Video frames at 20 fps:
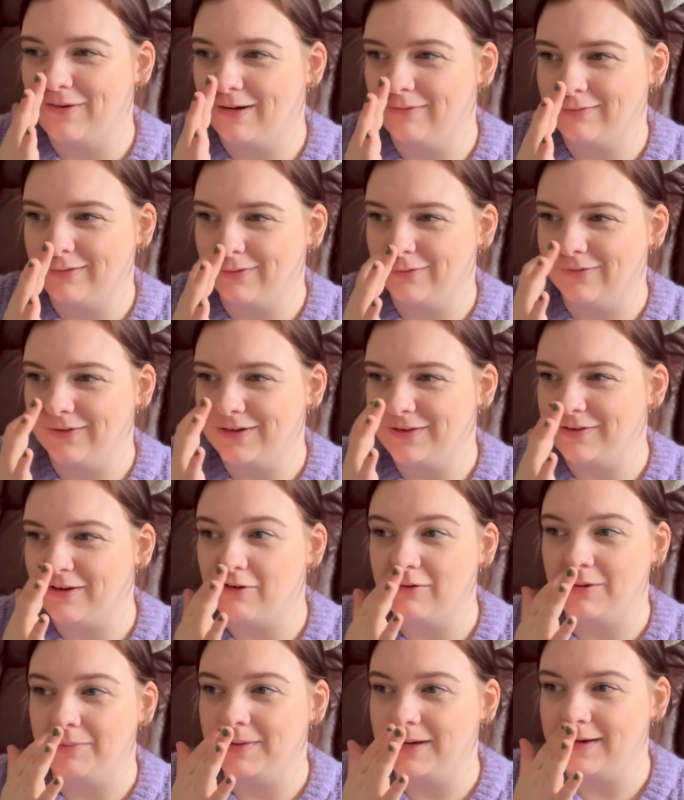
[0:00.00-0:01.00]
I've already
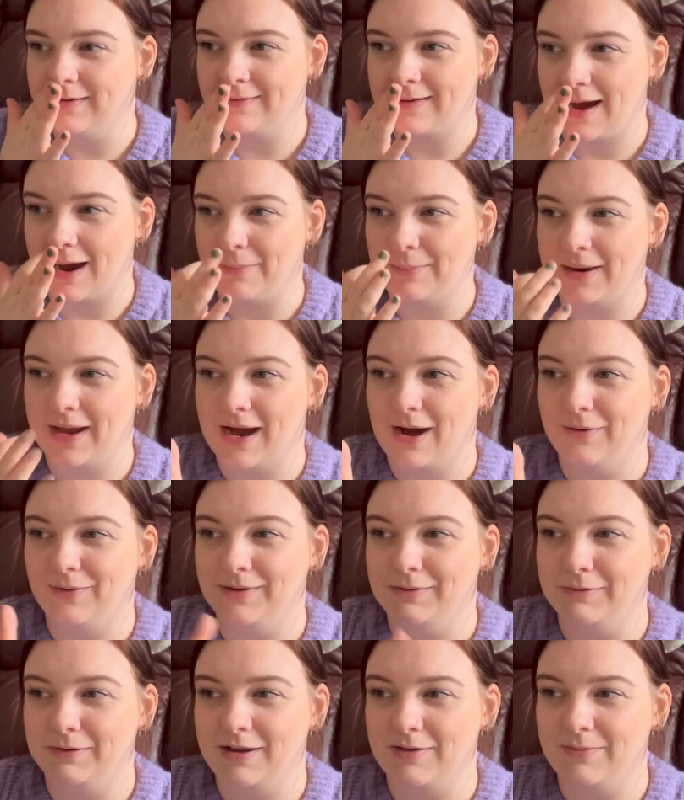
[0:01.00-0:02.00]
told him he needs to help me out
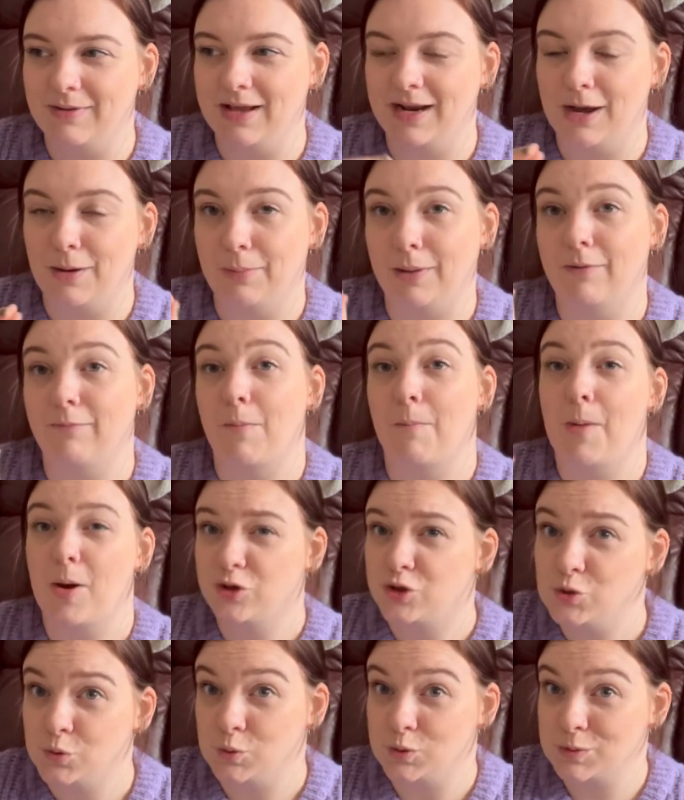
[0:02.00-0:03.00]
and give me a little bit of
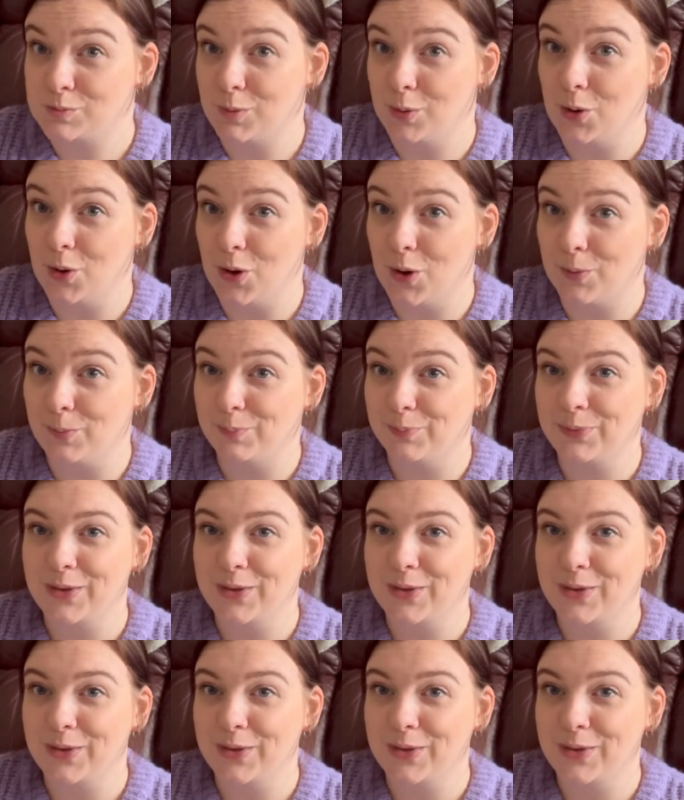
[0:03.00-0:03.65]
emotional support.